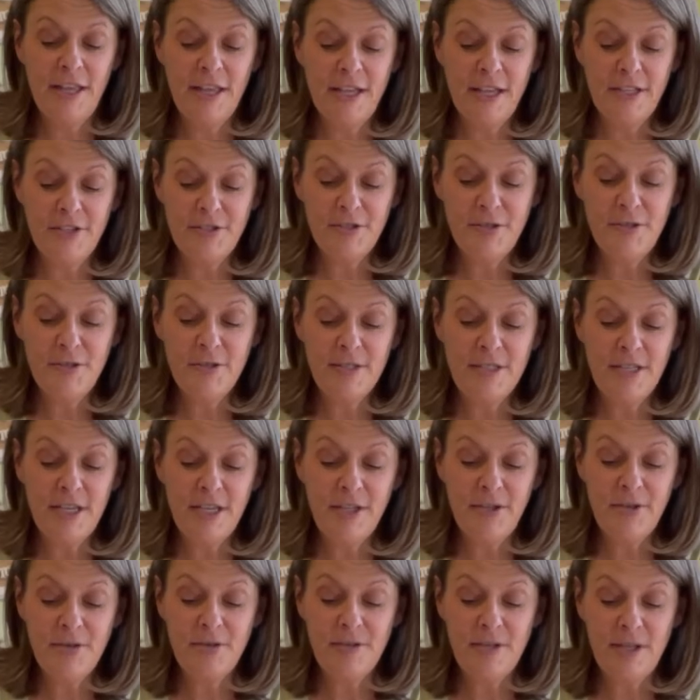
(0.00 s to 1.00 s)
then as soon as I
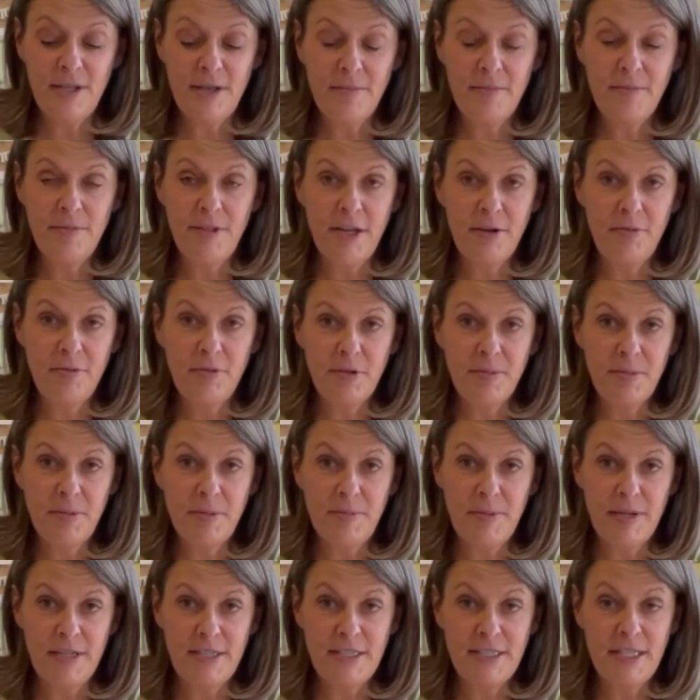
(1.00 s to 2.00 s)
use them, they will be
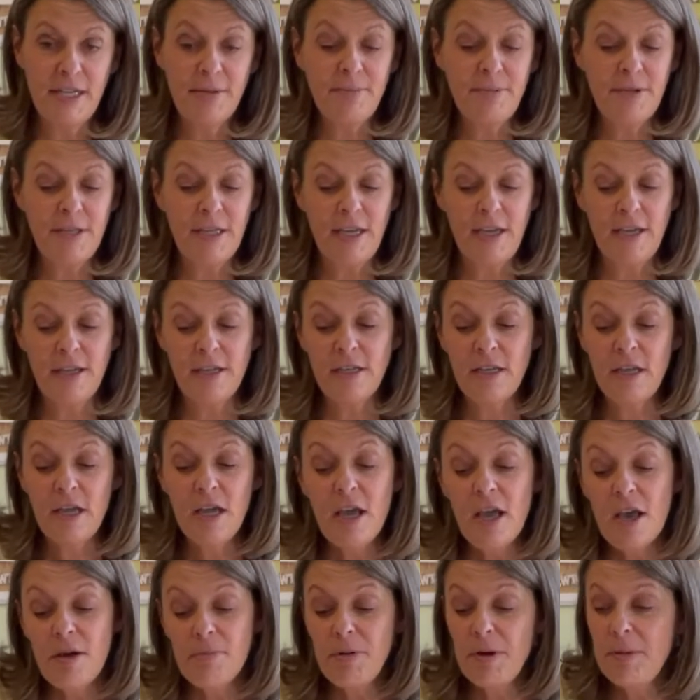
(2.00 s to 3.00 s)
mixed up again.
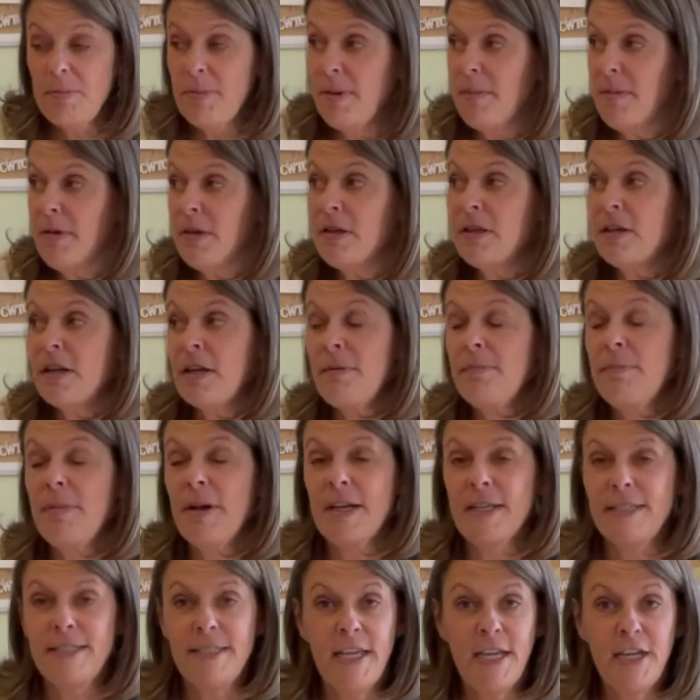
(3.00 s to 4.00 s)
But maybe he'll come
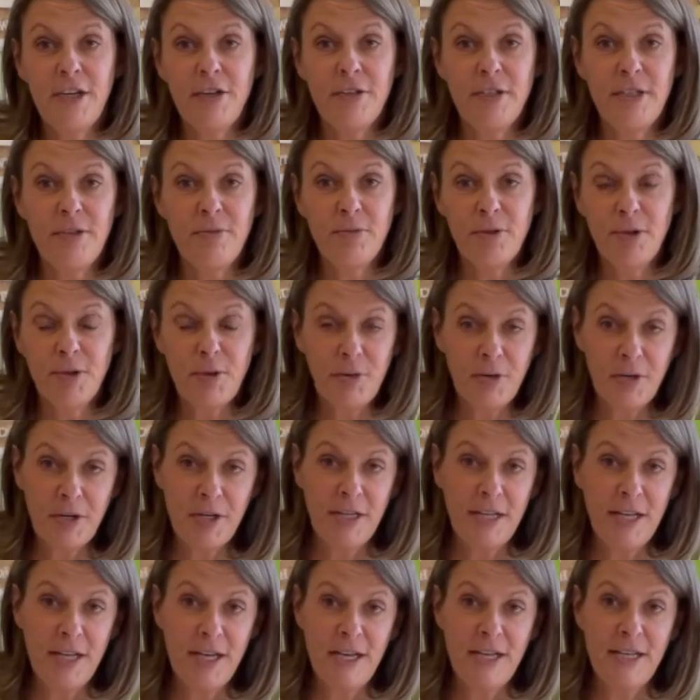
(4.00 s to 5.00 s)
back down and
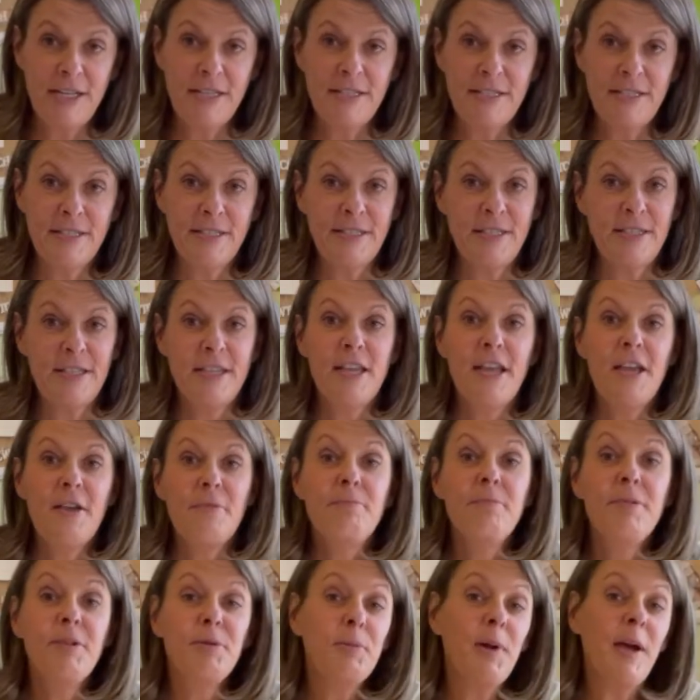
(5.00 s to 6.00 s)
reorganize, and
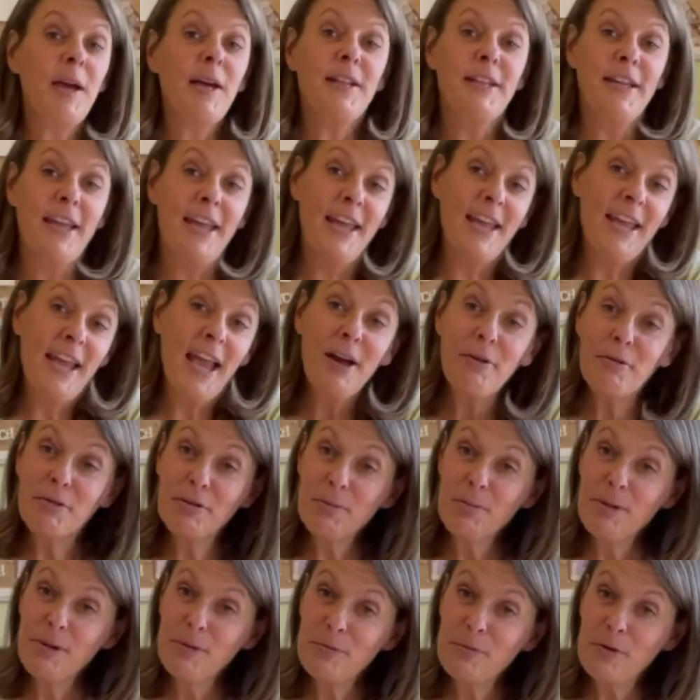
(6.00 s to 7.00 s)
meanwhile hang out
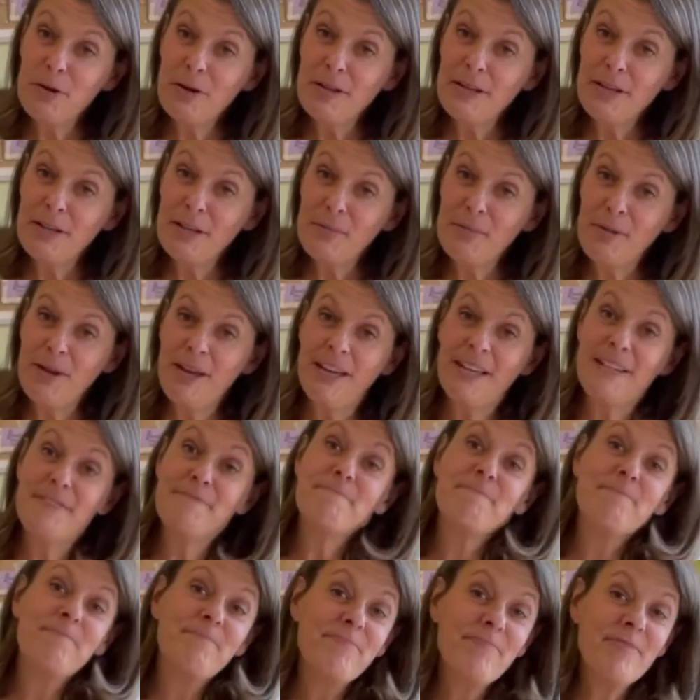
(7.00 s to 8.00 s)
with me for a little
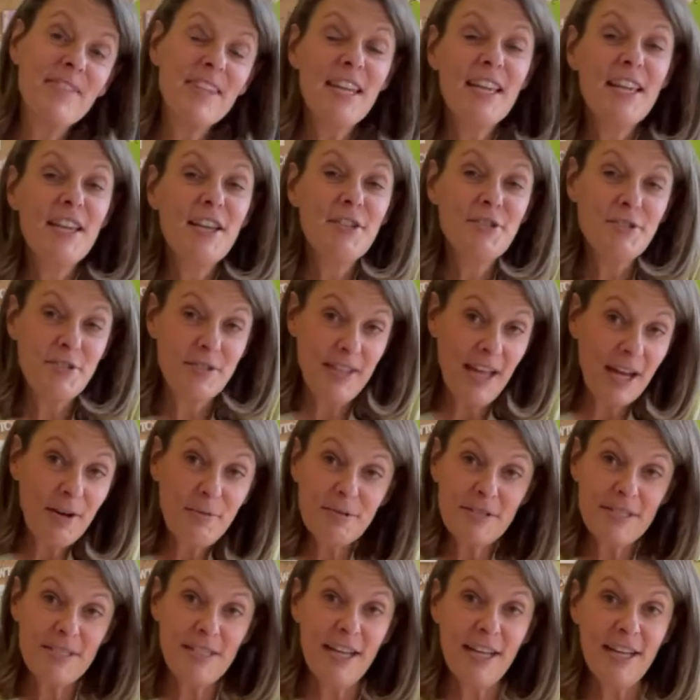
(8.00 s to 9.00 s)
bit. So that
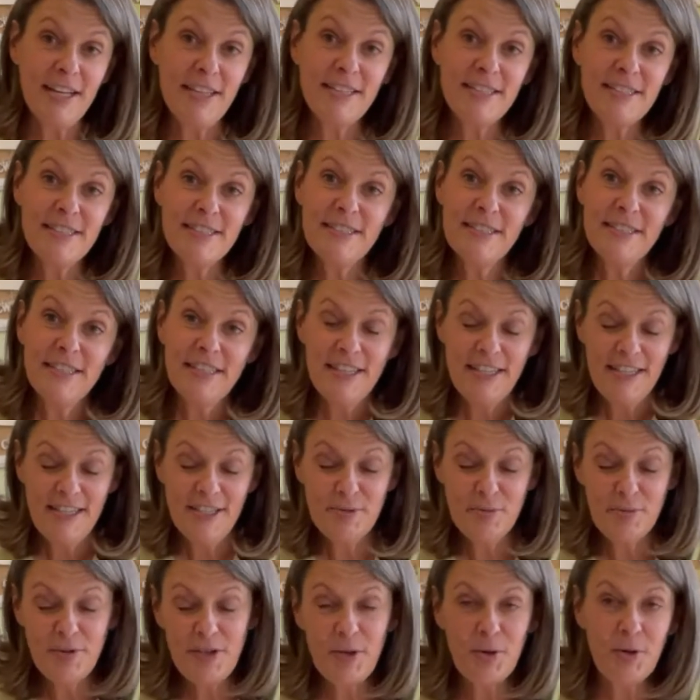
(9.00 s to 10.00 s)
was nice.
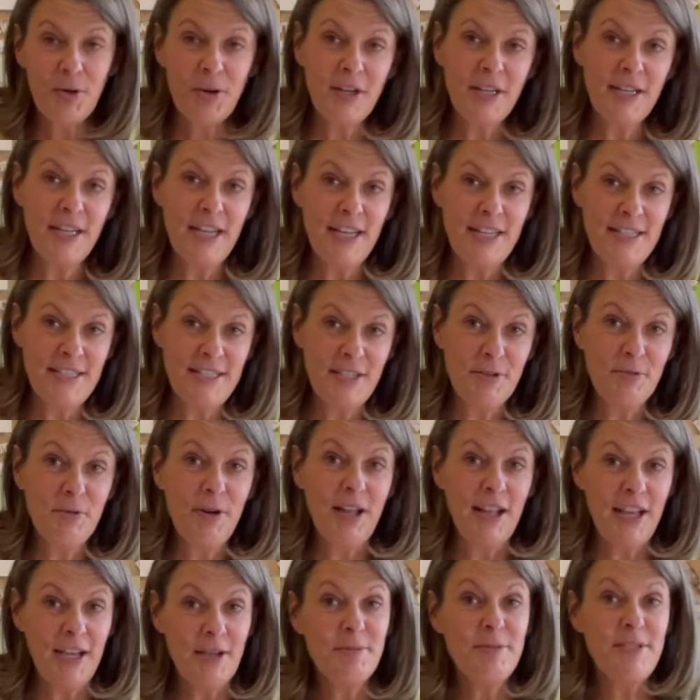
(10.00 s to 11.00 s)
He's reorganizing
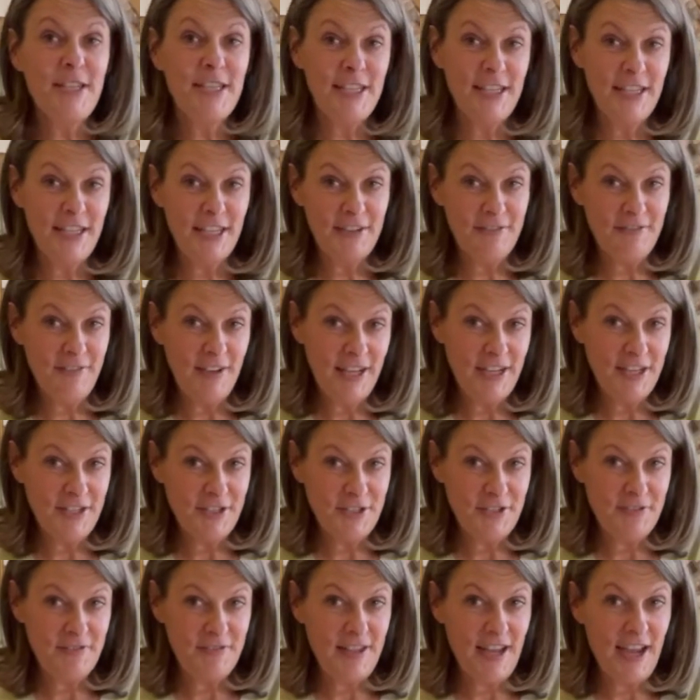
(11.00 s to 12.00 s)
while I'm taking
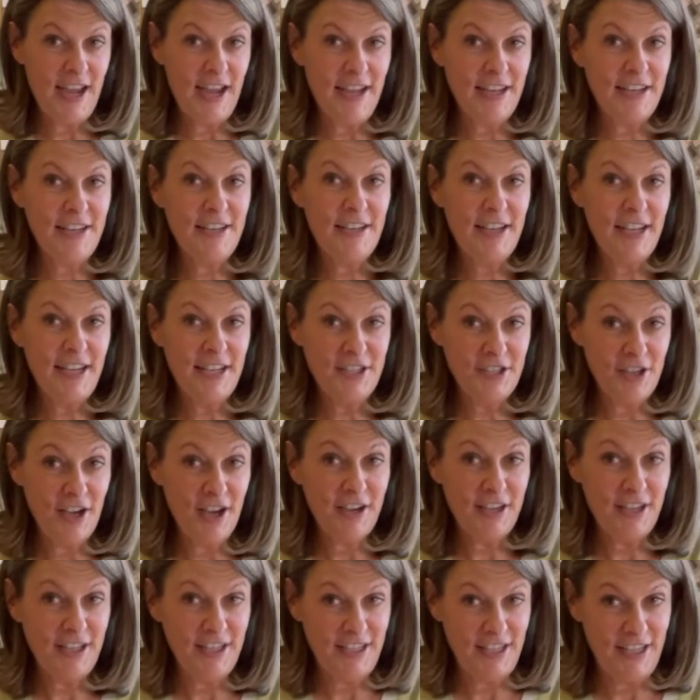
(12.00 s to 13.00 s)
advantage of that and
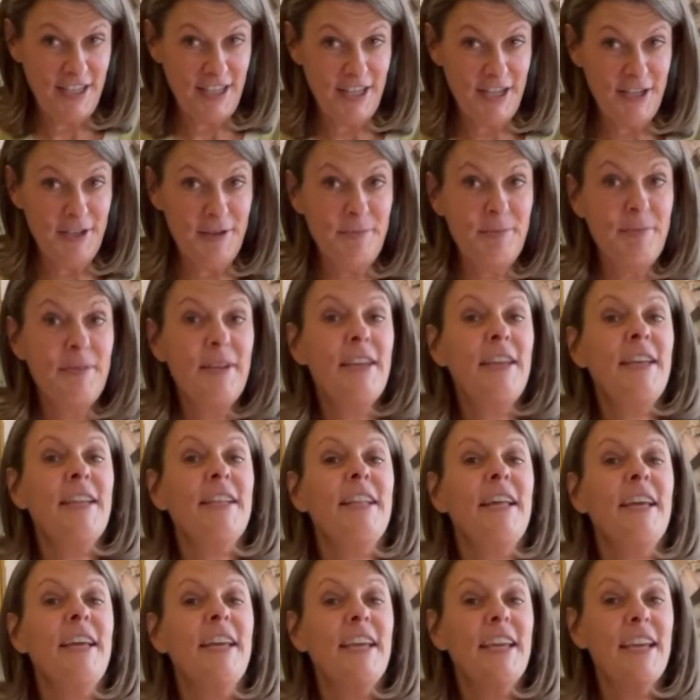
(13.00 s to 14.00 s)
talking to him and
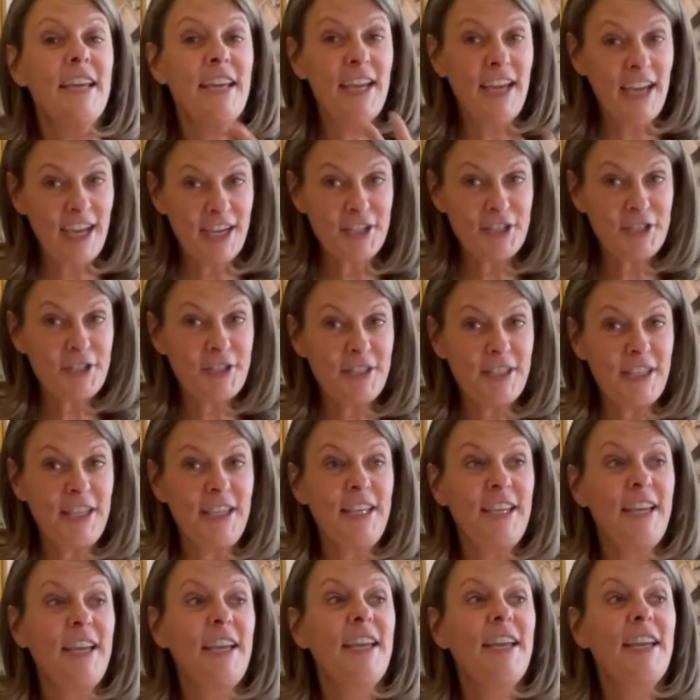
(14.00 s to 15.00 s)
like
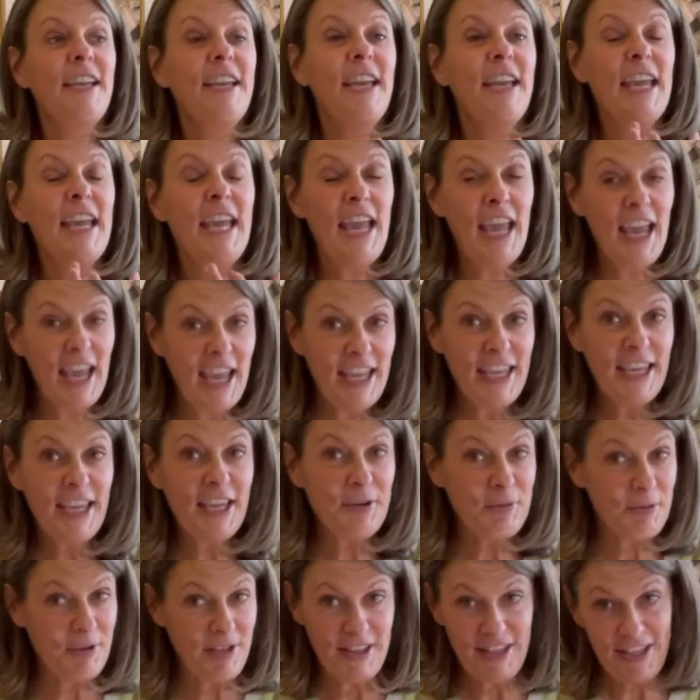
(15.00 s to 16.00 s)
actually
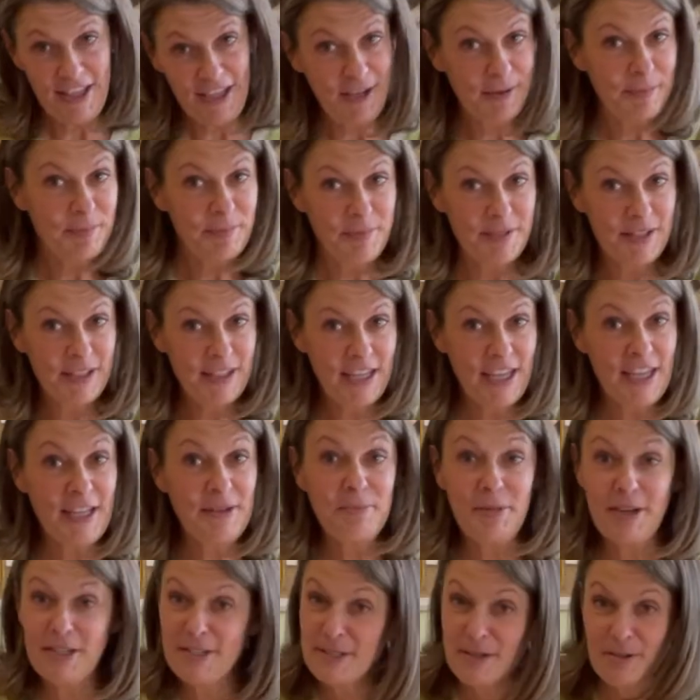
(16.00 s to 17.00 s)
hanging with him
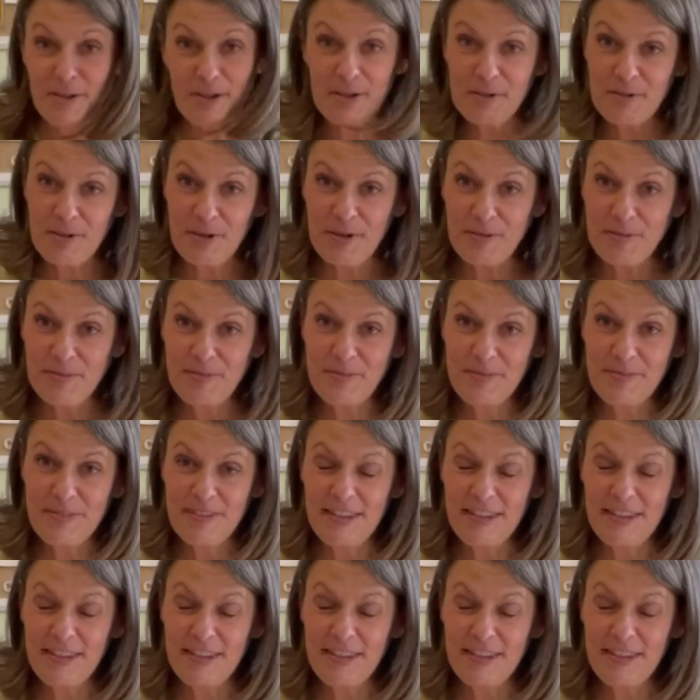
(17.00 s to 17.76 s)
in my sewing room.